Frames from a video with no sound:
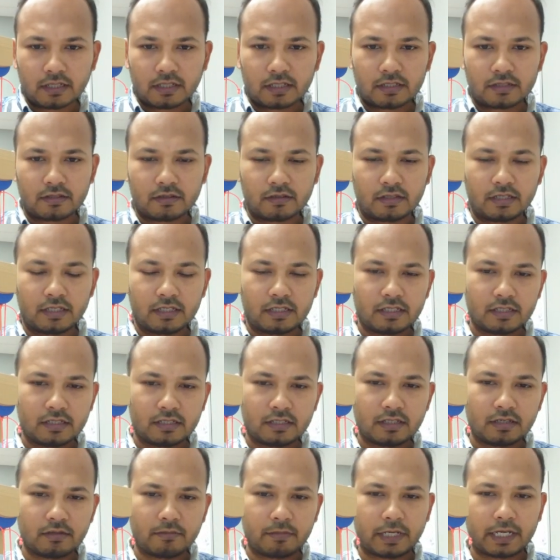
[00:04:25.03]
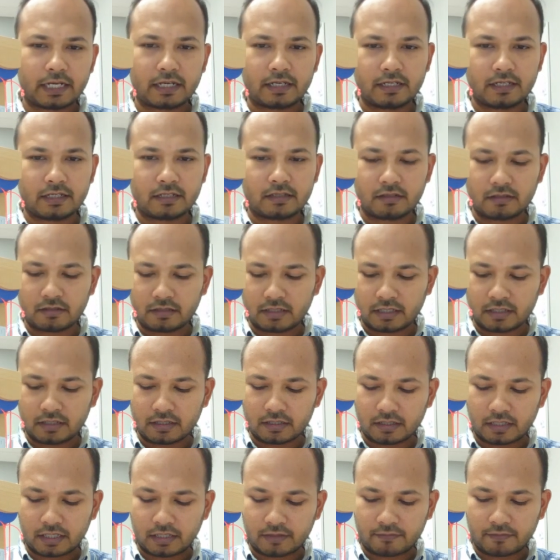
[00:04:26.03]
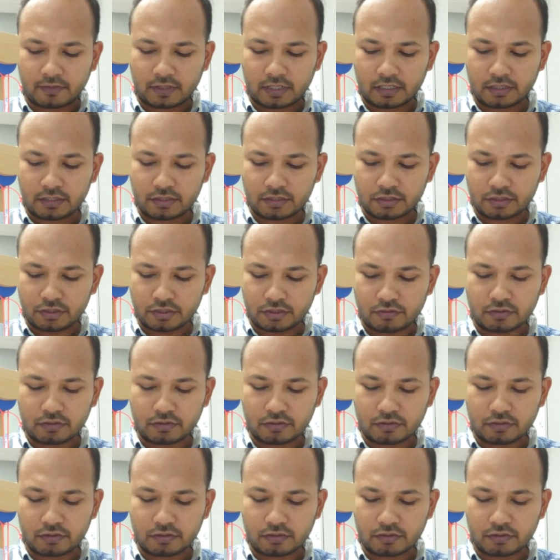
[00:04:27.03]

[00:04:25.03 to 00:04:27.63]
So this is the mechanical advantage